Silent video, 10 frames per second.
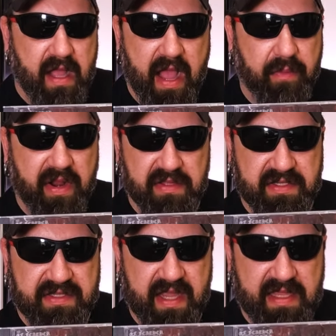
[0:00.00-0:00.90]
I would
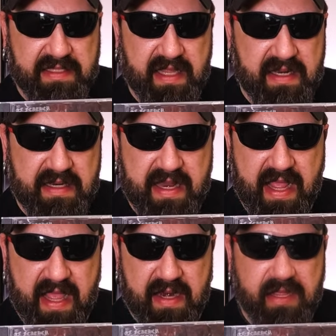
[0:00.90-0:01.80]
also say Ascended
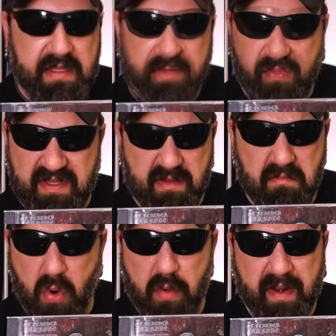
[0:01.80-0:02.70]
Dead. Definitely some
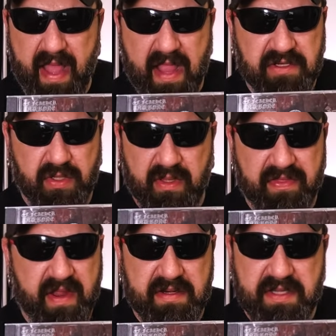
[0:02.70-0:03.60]
Morbid Angel
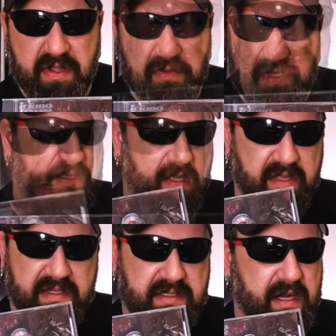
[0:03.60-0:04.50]
in there too. Just all
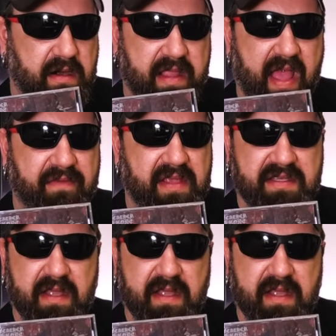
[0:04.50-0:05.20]
the dark, heavy